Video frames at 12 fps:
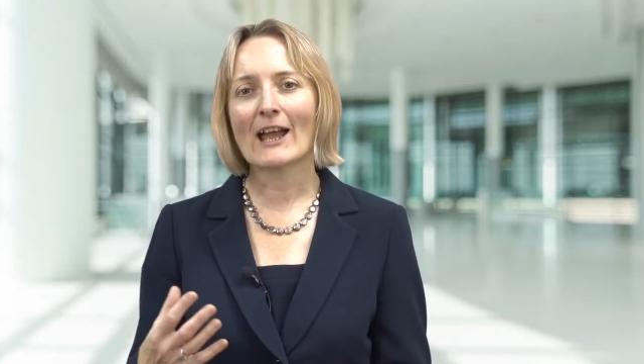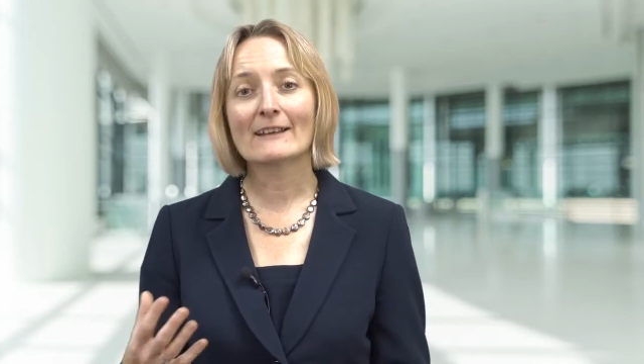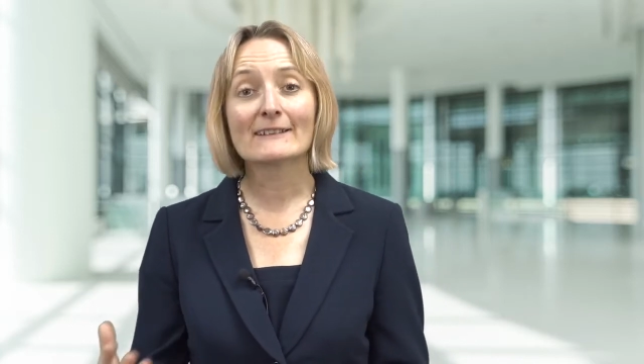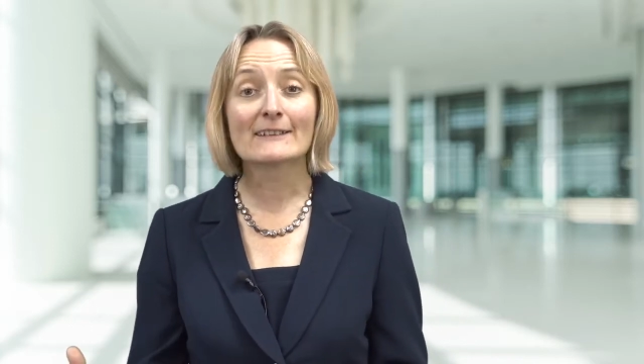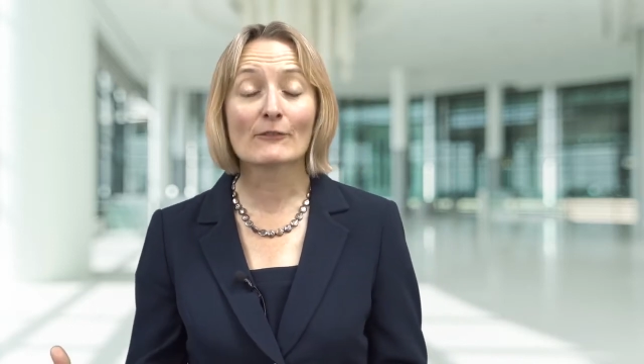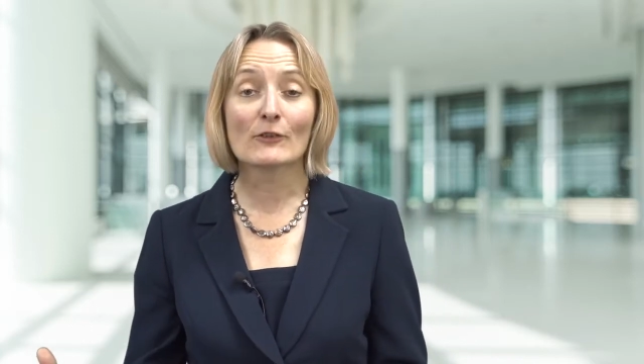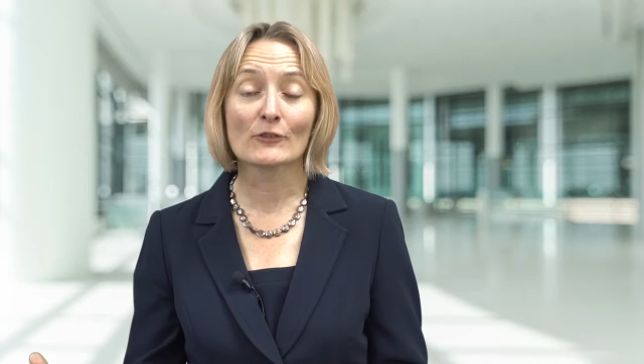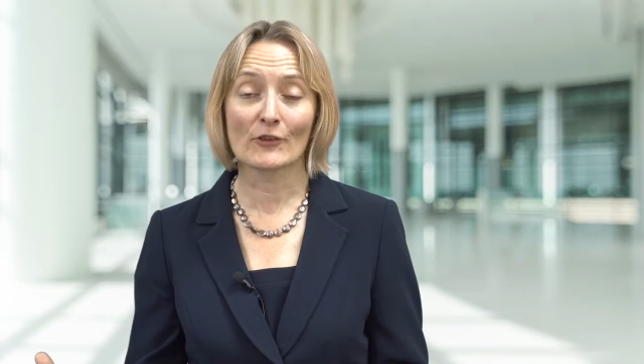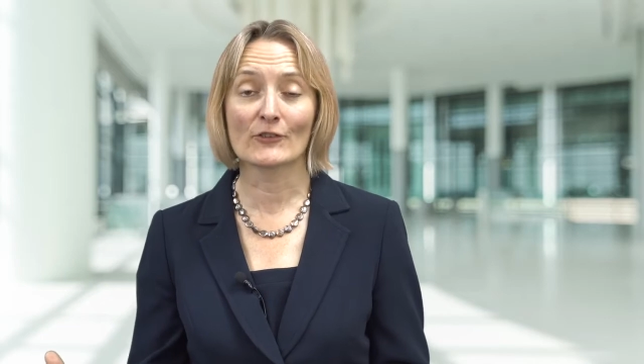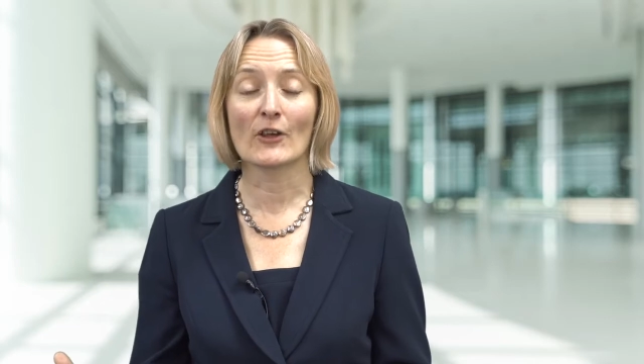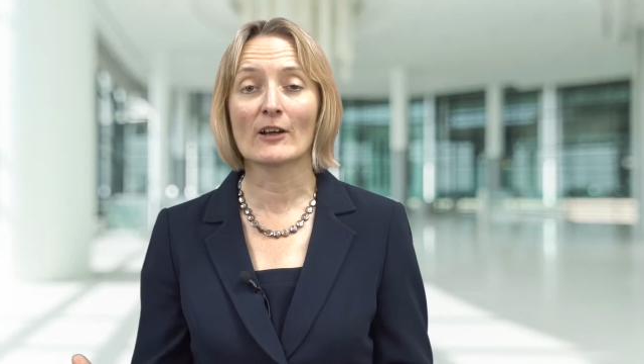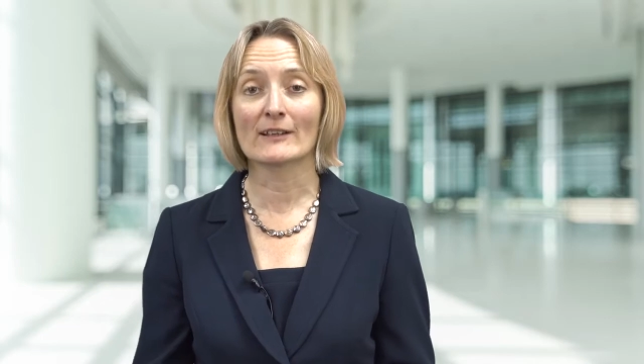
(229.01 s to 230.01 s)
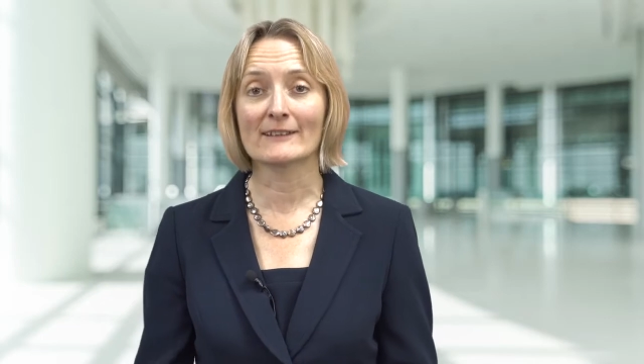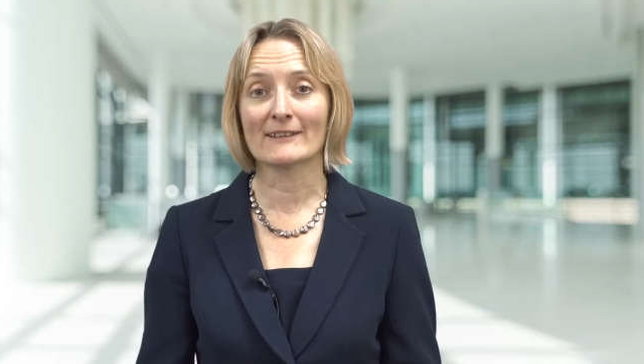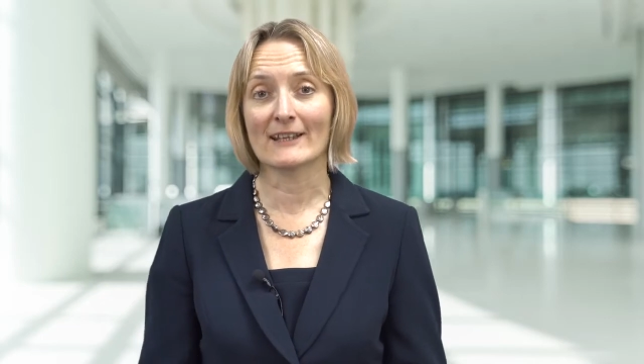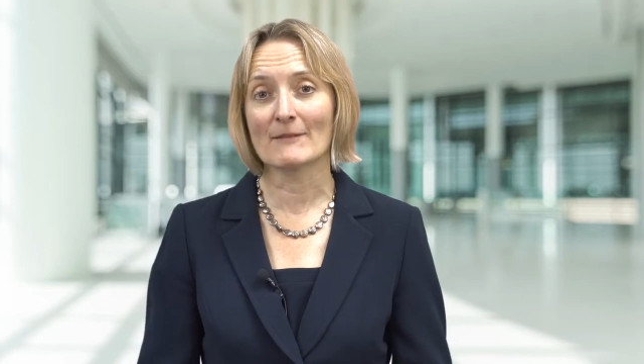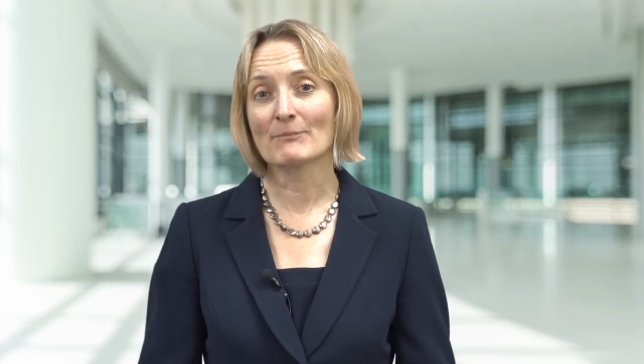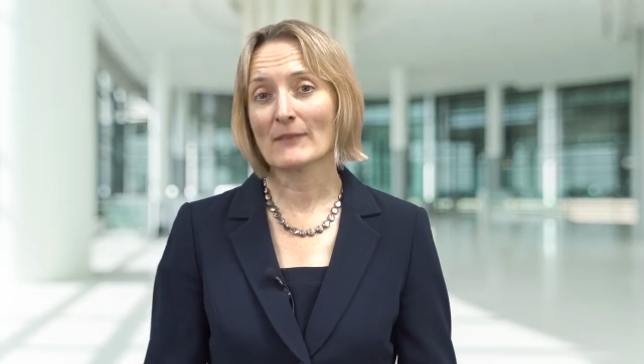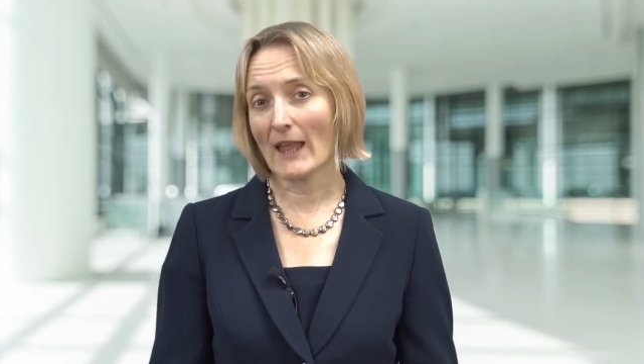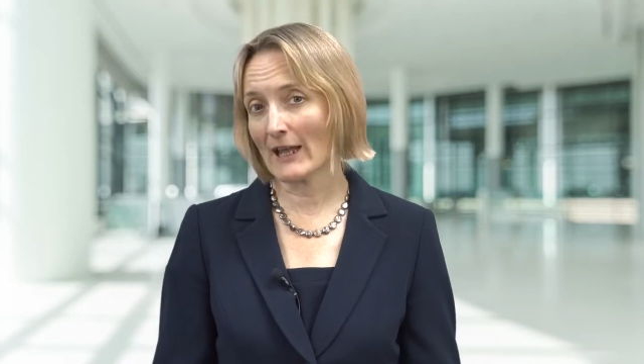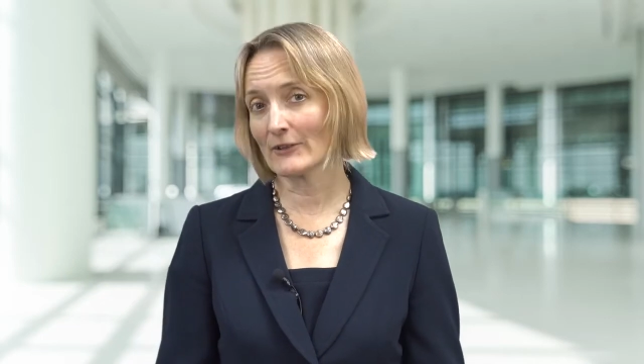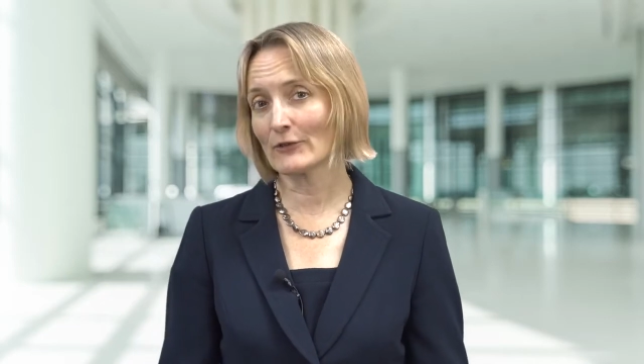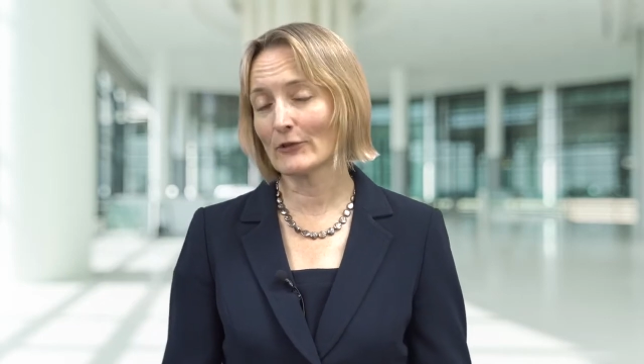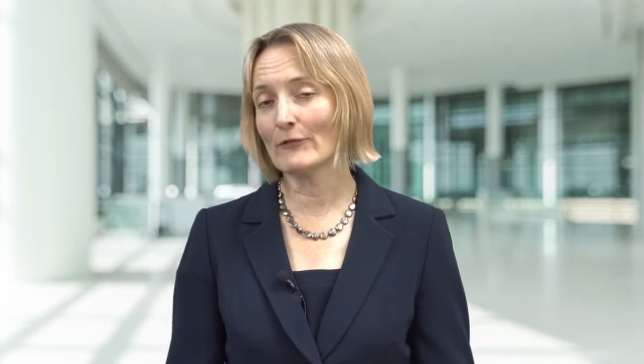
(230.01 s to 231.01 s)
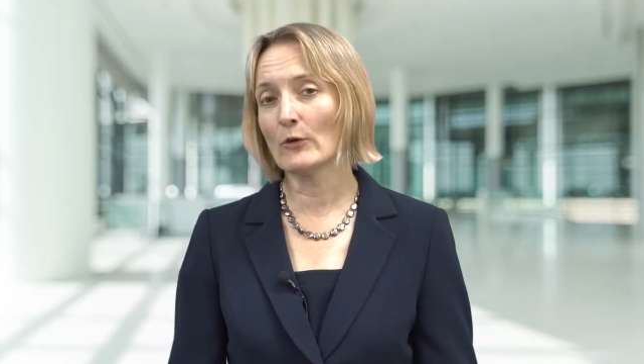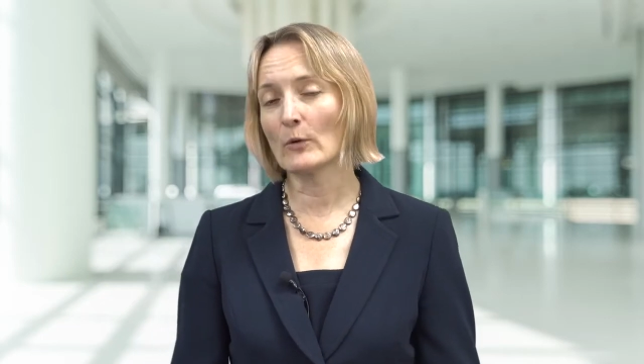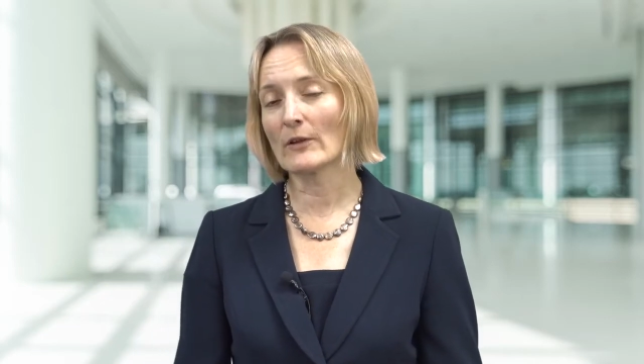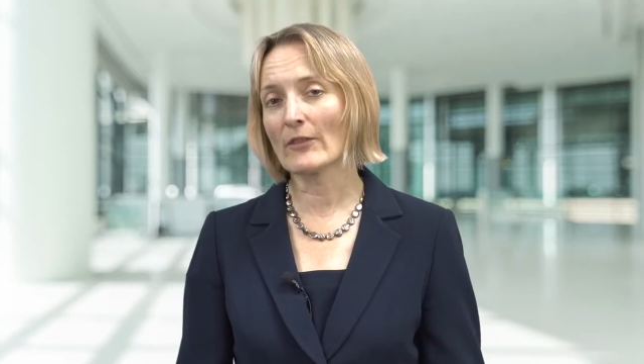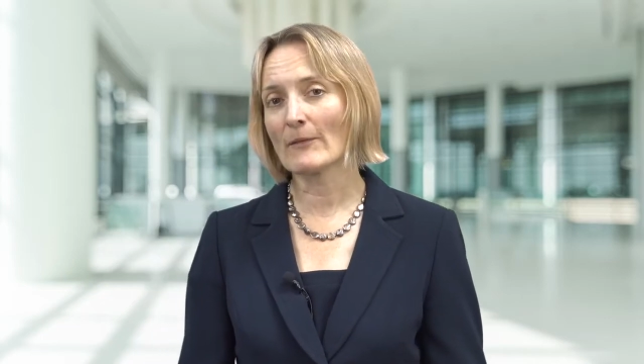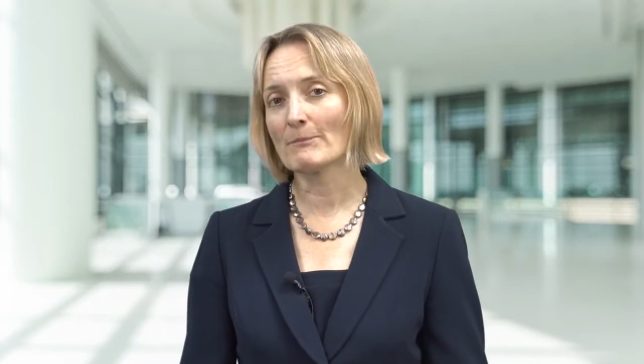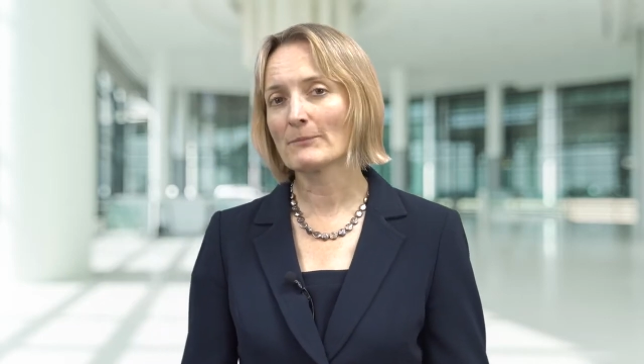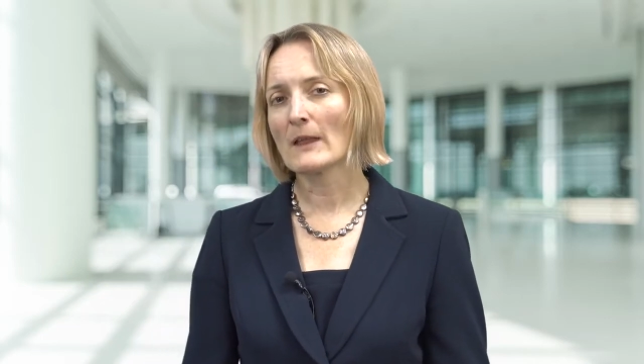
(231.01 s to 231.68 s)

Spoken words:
civil society, and so forth.